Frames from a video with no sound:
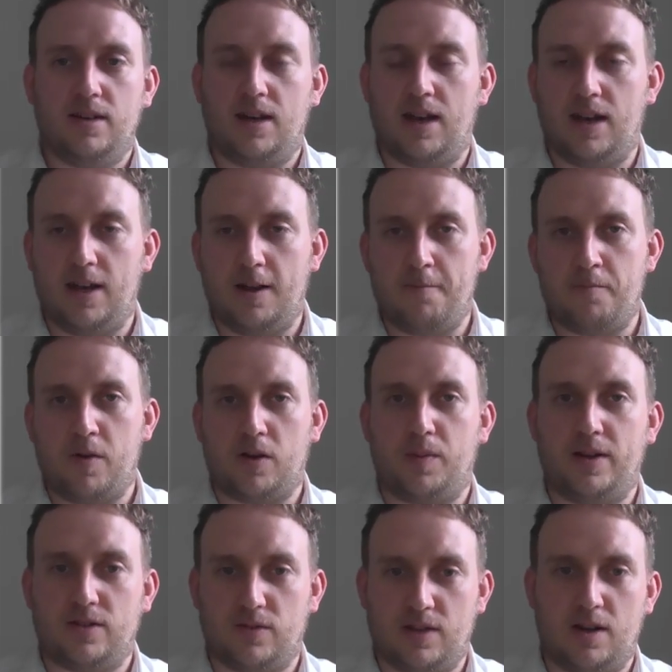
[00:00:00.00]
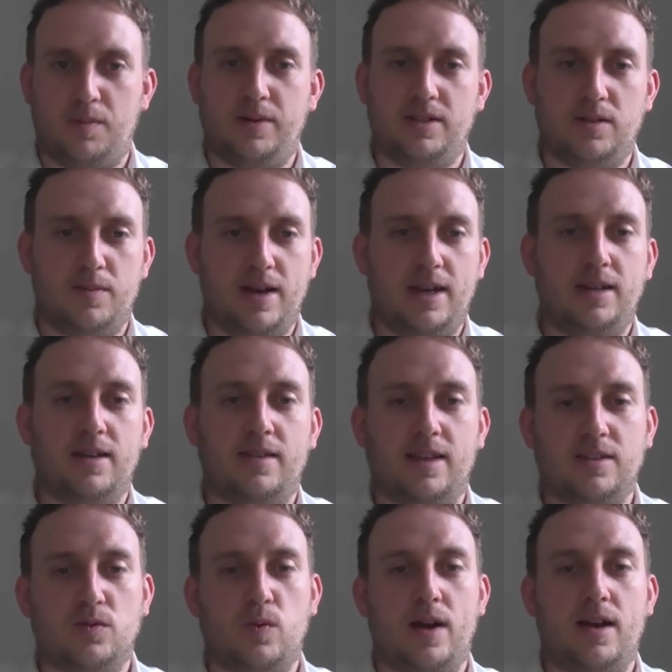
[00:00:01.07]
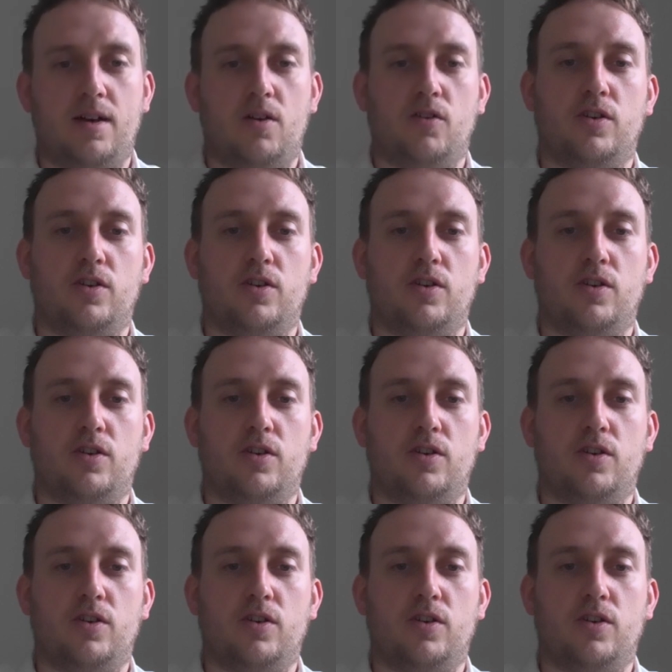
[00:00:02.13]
occupational therapy domain, and that's where